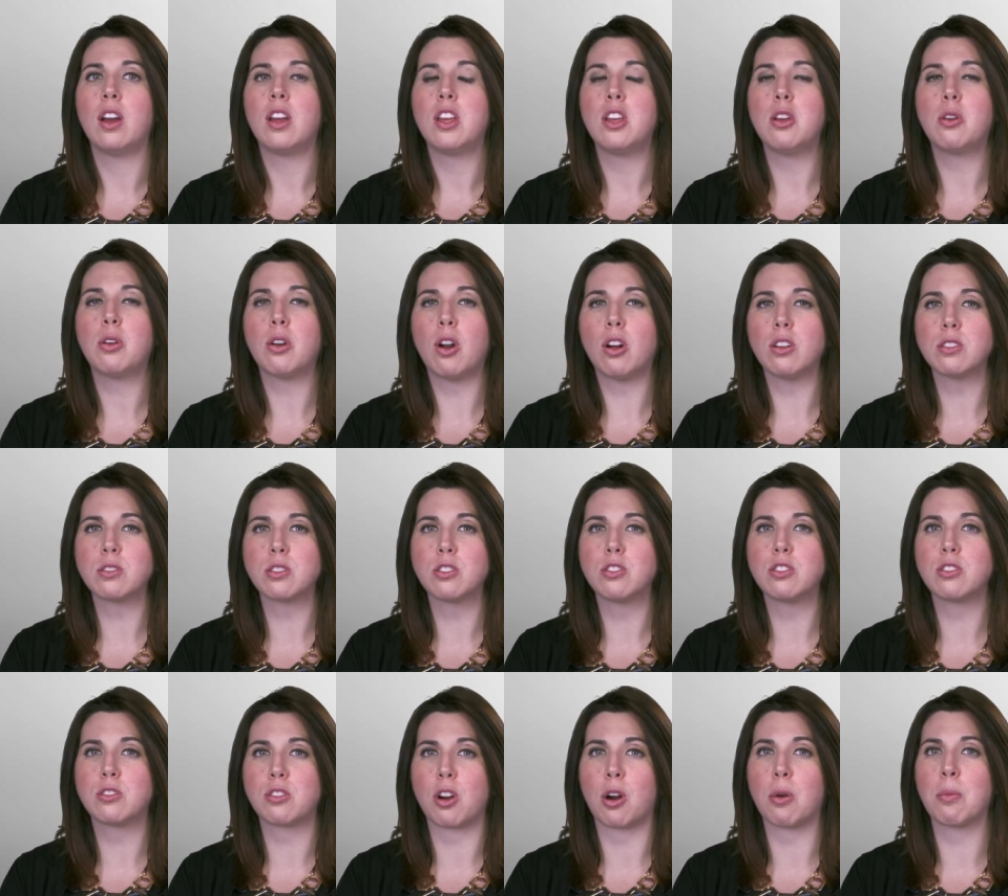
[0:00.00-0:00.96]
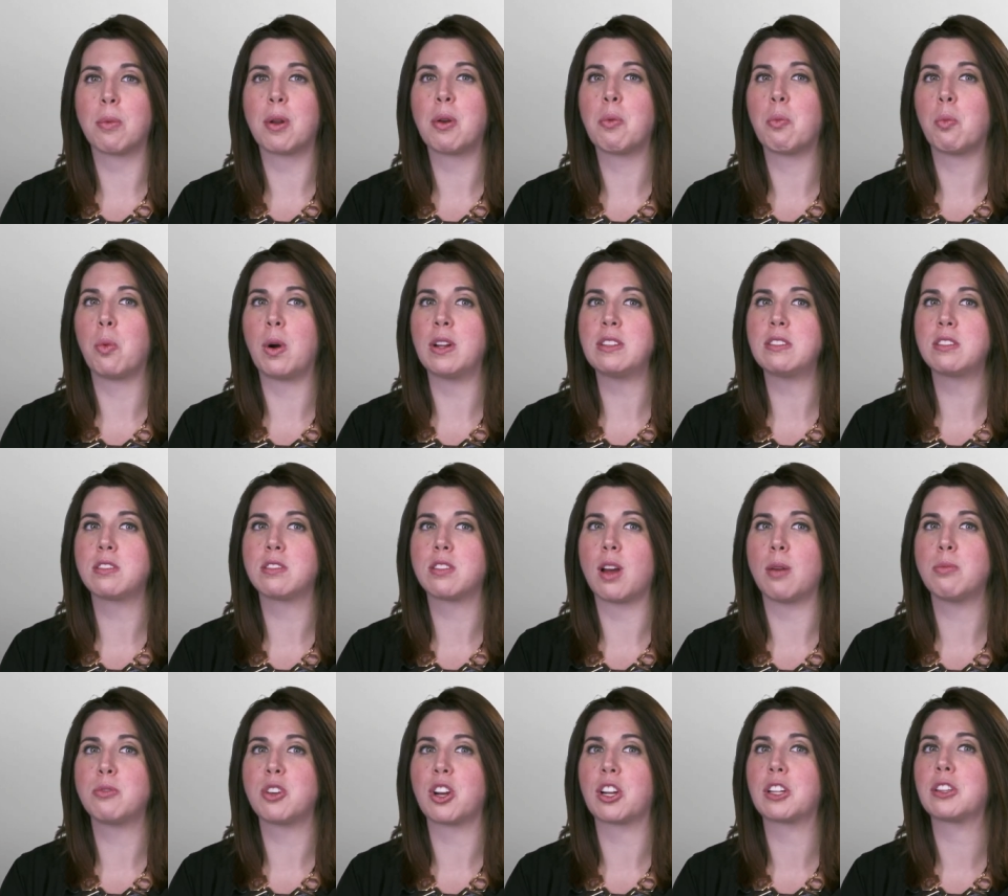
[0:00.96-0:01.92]
You can also determine what
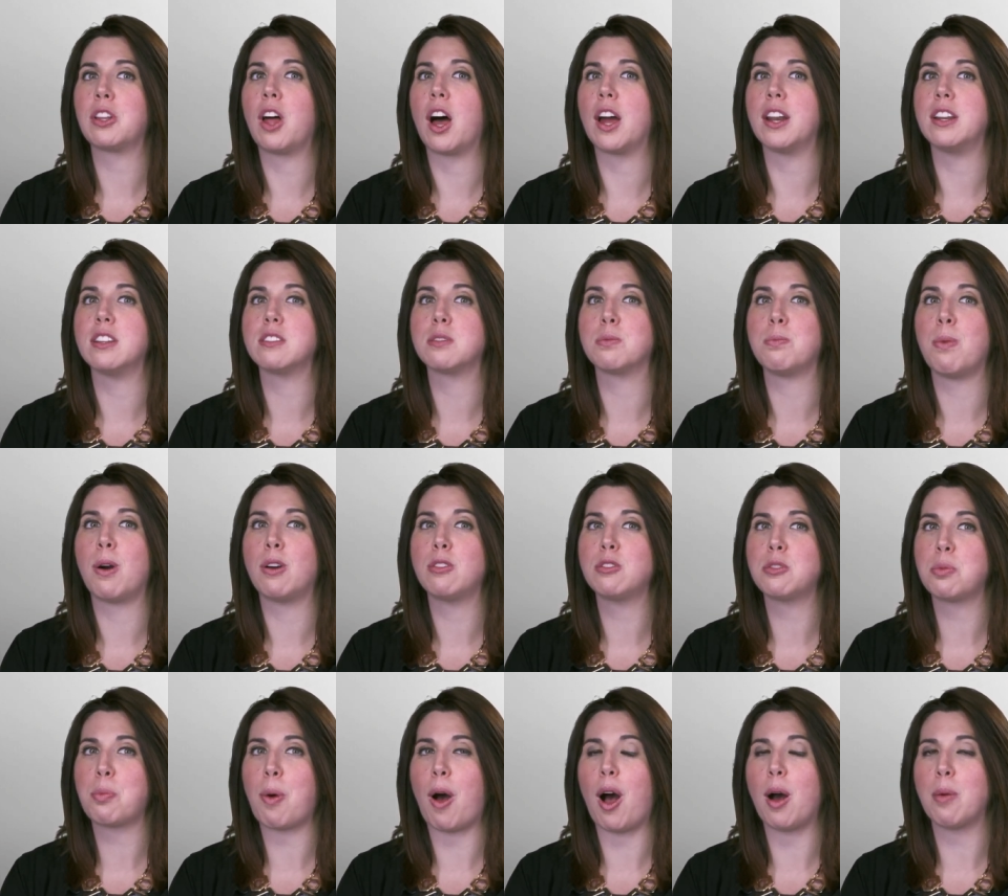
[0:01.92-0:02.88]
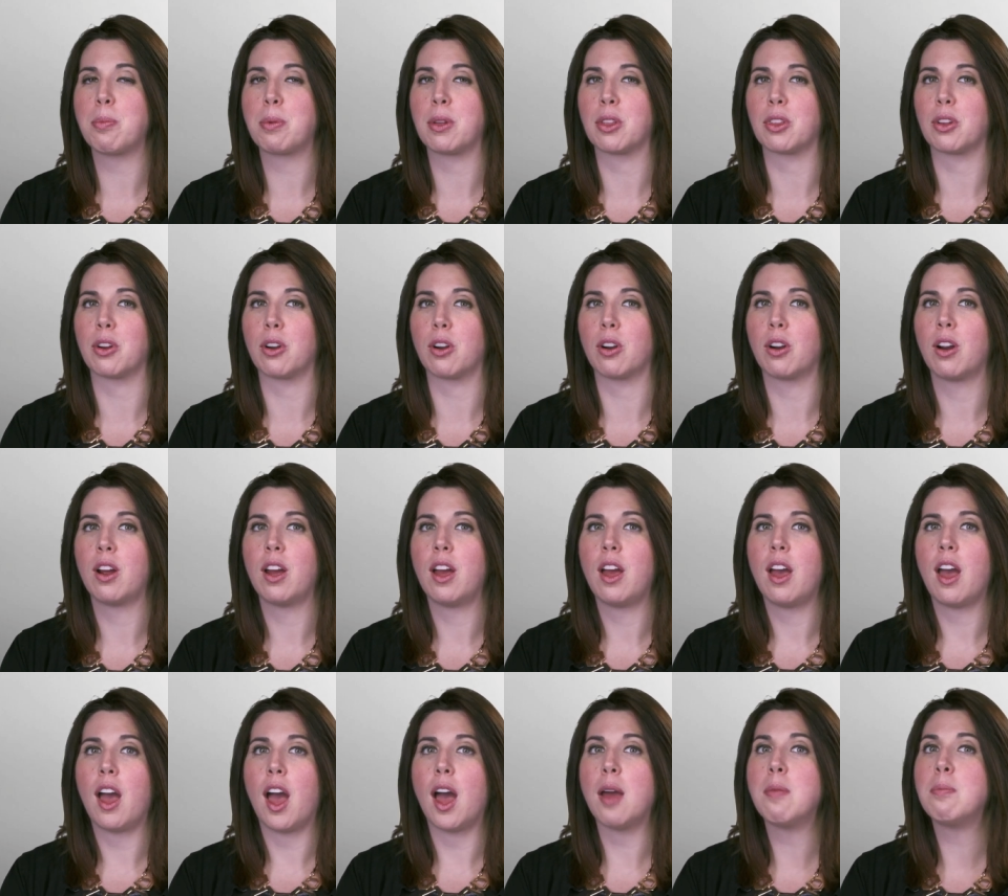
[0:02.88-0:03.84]
subject line is most popular
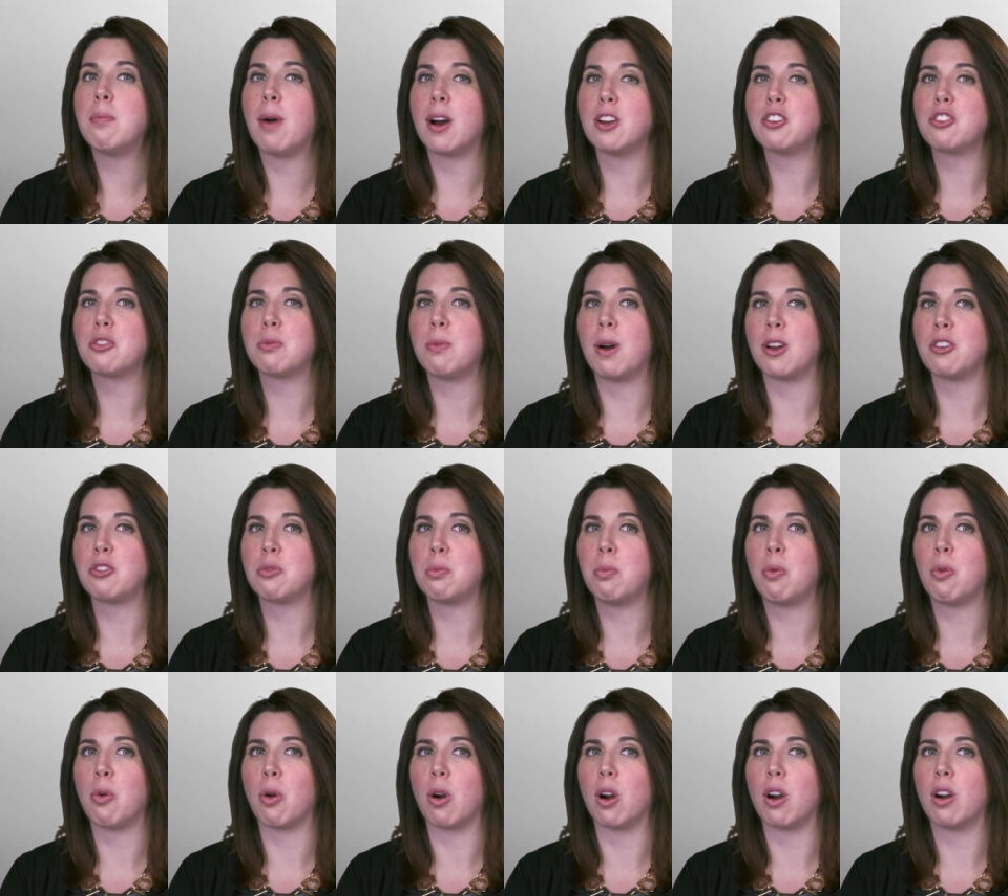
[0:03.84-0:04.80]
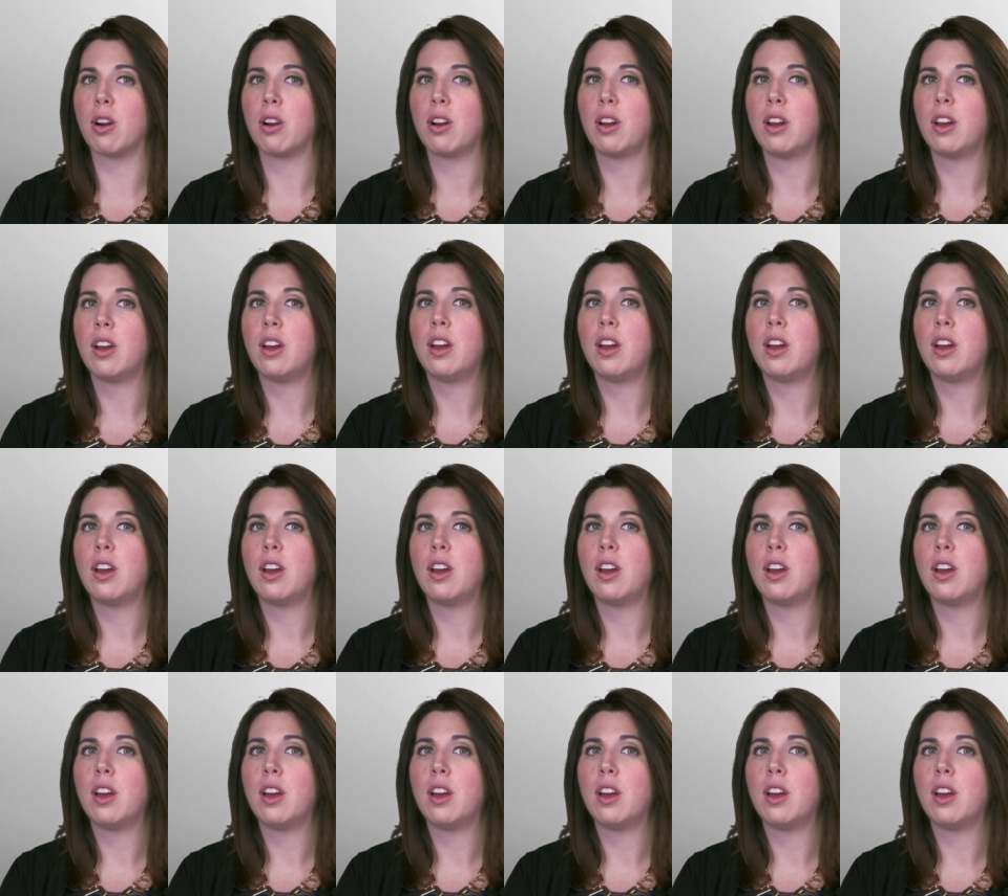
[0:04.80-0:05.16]
and much, much more.